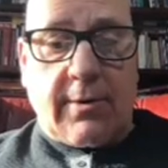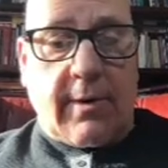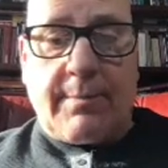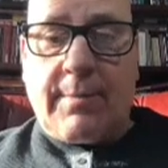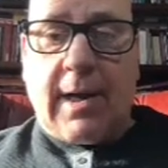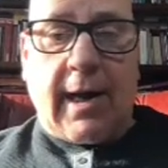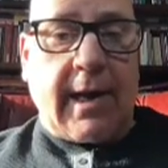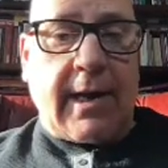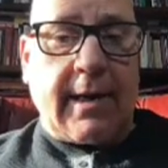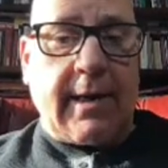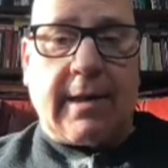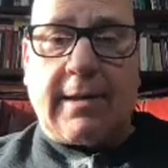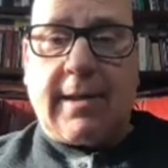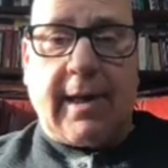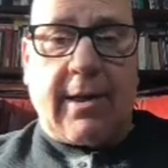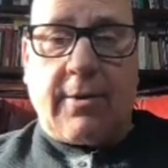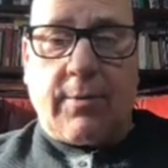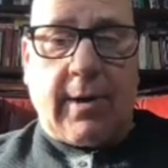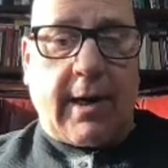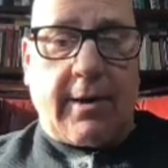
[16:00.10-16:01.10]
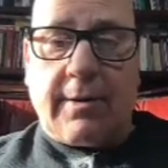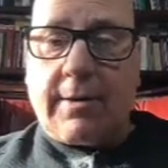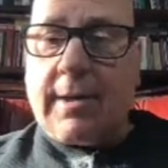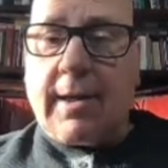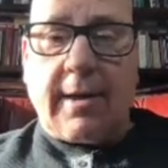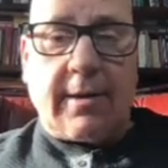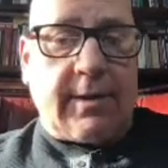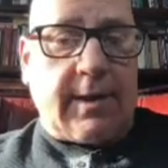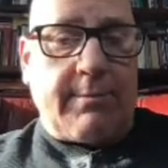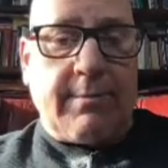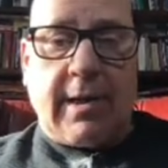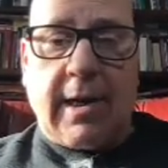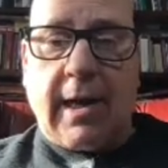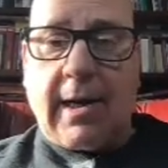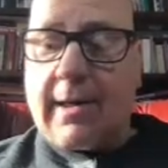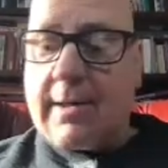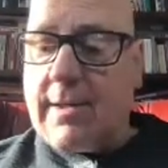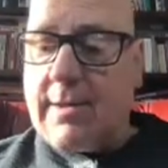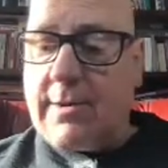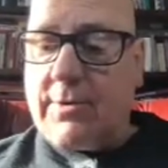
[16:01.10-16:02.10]
I'm not going to take record locks. I'm not
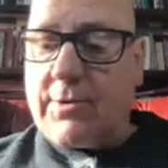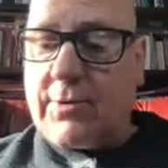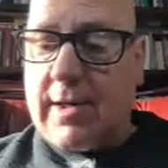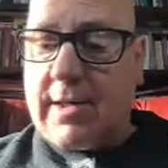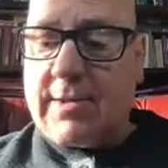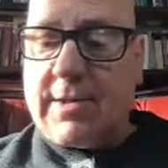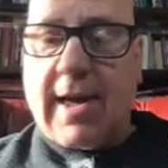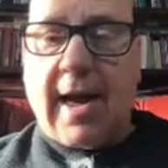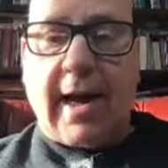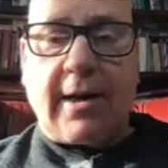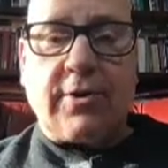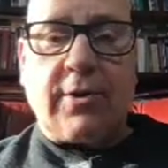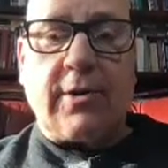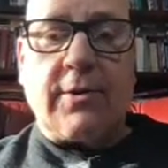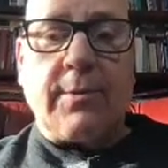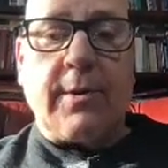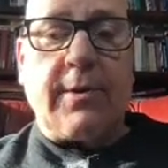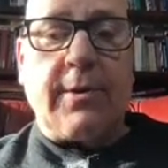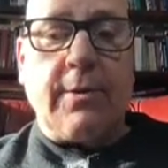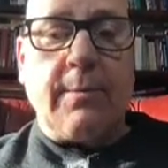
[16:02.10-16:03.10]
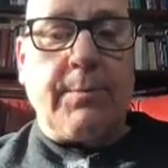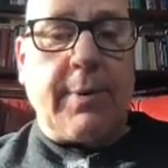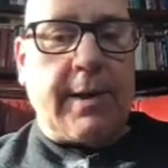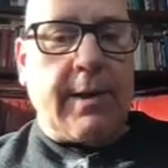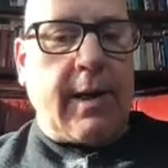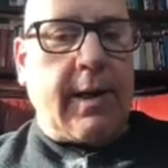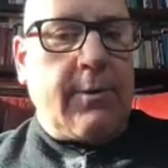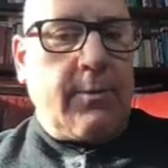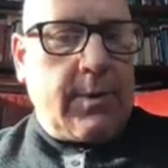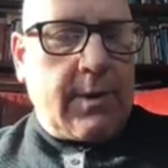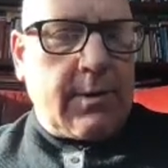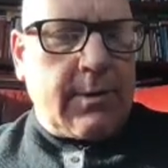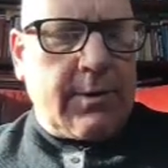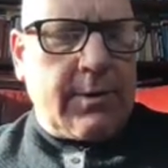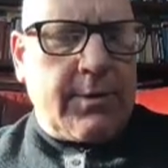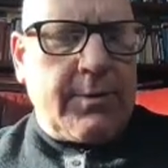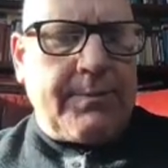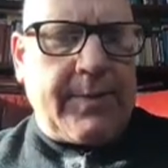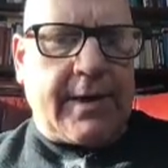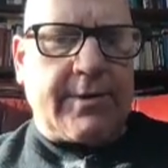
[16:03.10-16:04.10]
going to do transactions with you, but I will
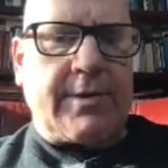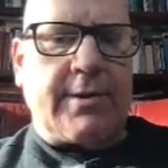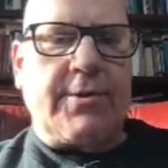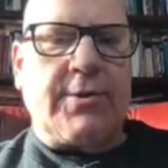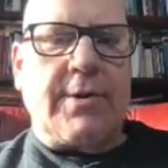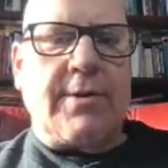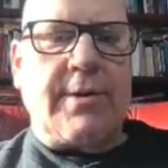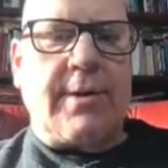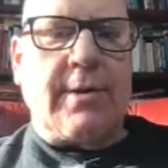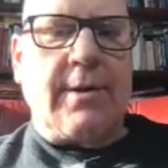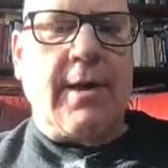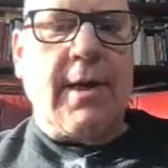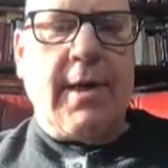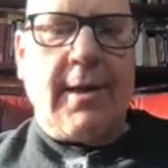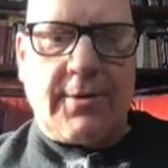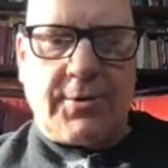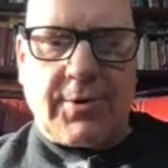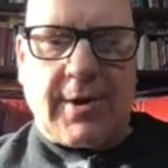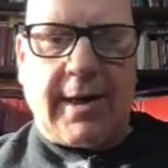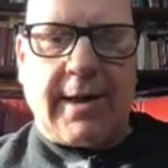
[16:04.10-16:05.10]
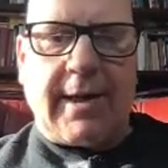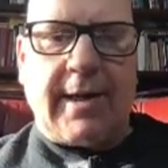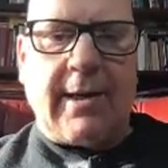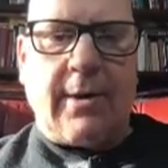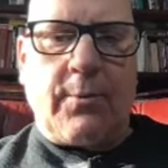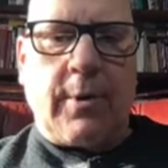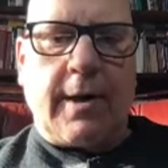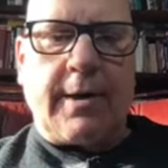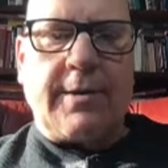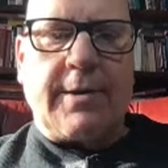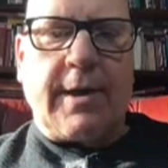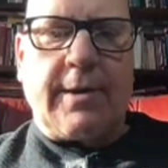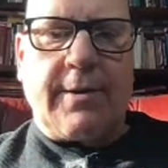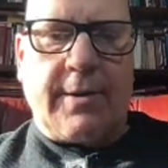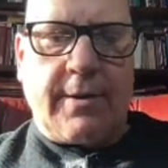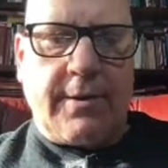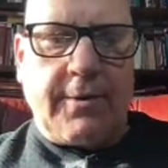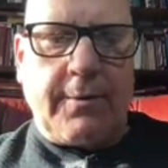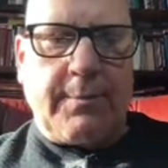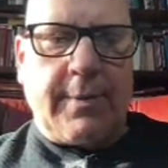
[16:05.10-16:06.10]
do messages and try to get work done
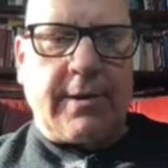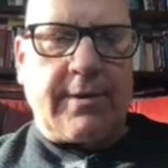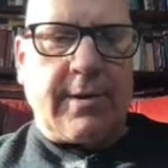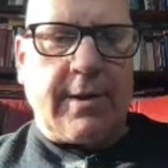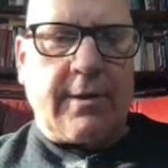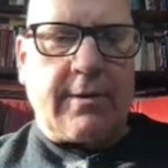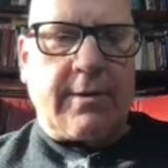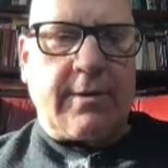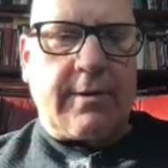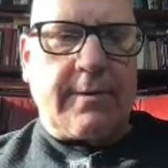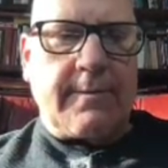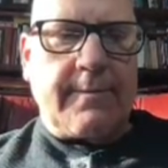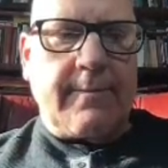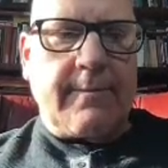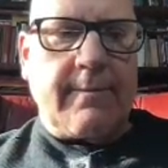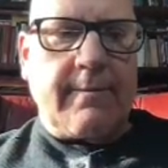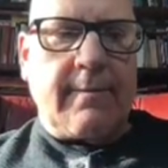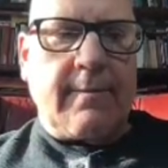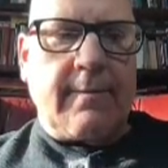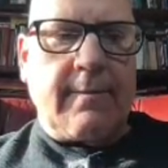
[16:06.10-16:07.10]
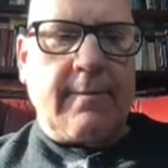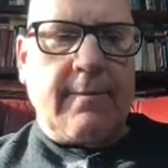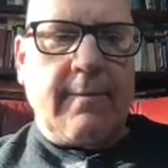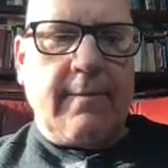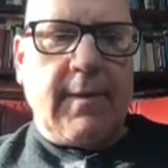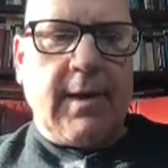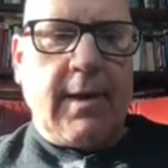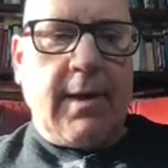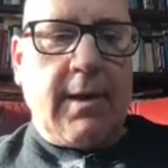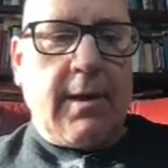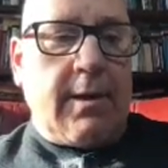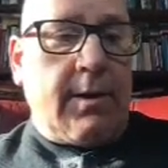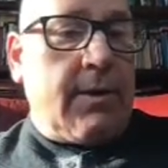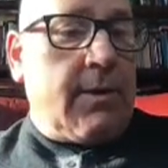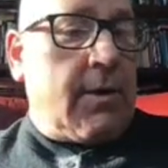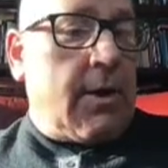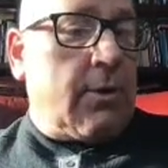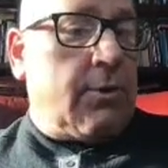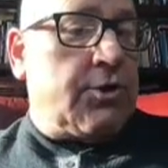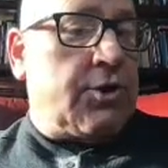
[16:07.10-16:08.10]
to do business.
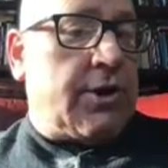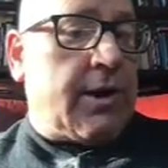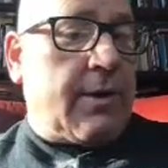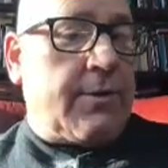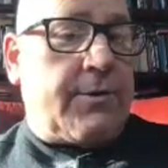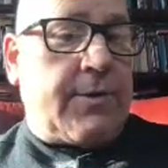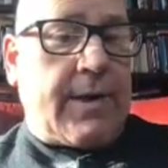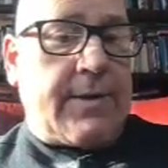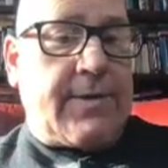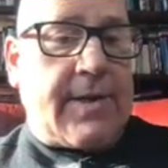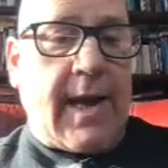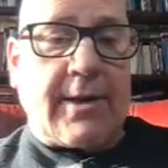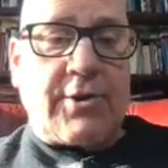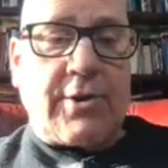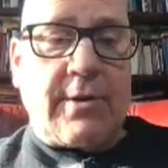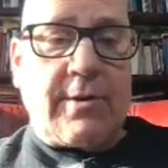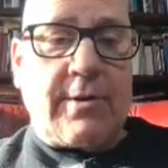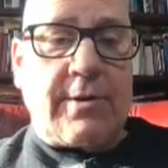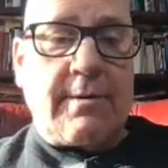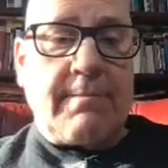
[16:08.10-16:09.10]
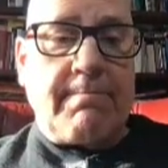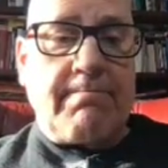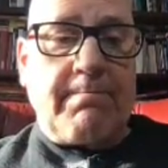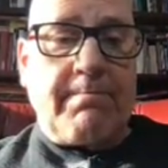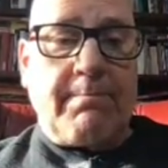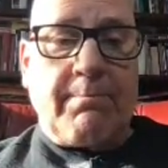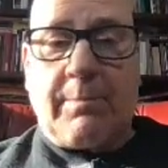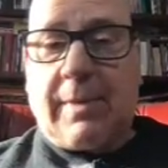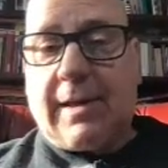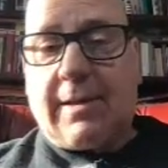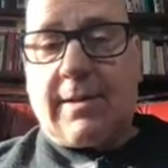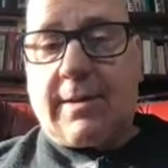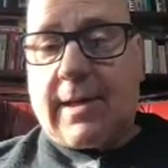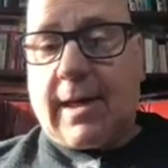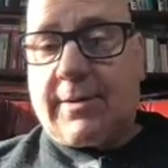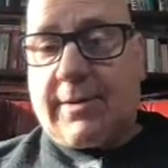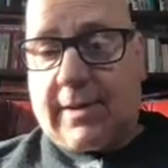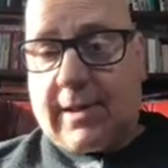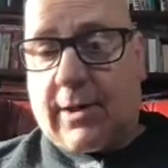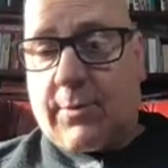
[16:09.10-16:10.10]
No shared transactions mean a
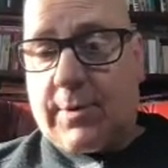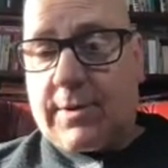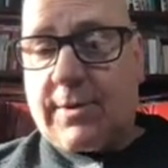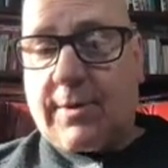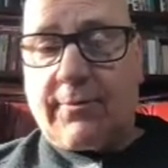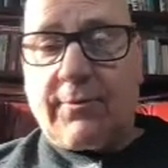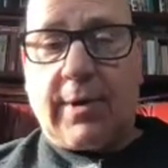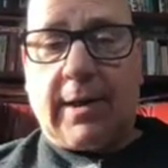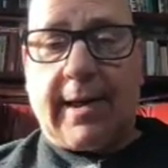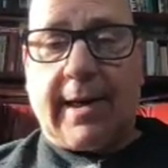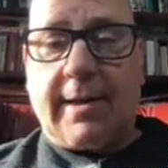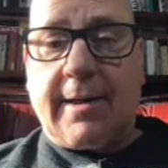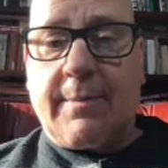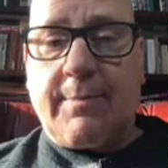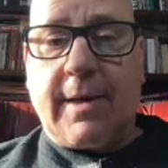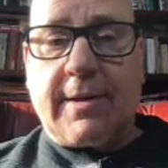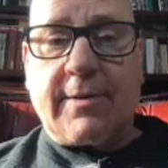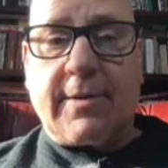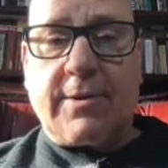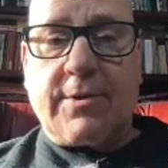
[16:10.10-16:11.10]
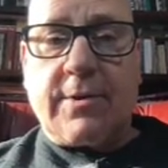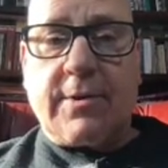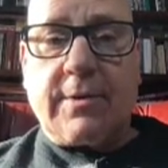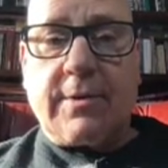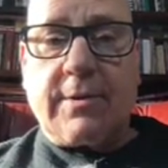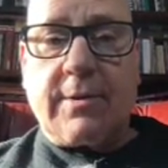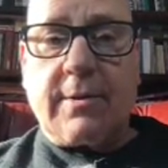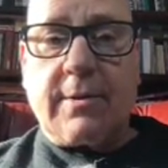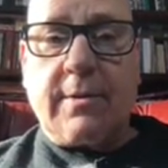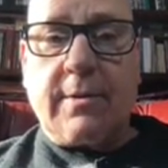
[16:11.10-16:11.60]
sequence of related messages.